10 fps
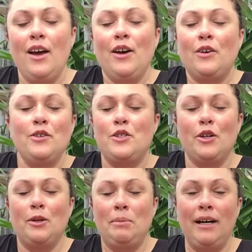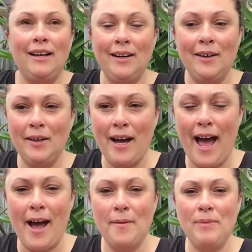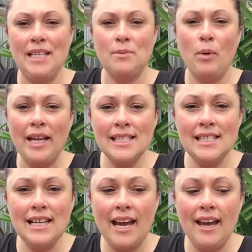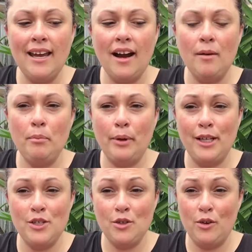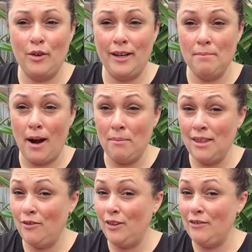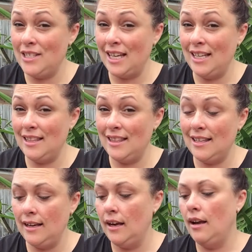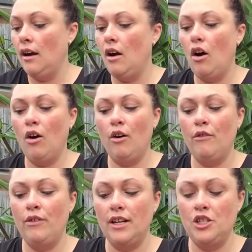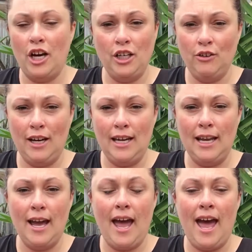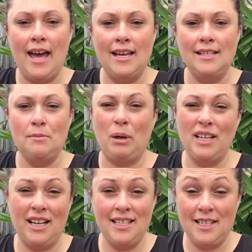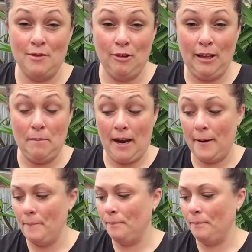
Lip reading: Good job. It's Wednesday. I'm pretty sure it might be the 15th of January, but I guess it doesn't really matter.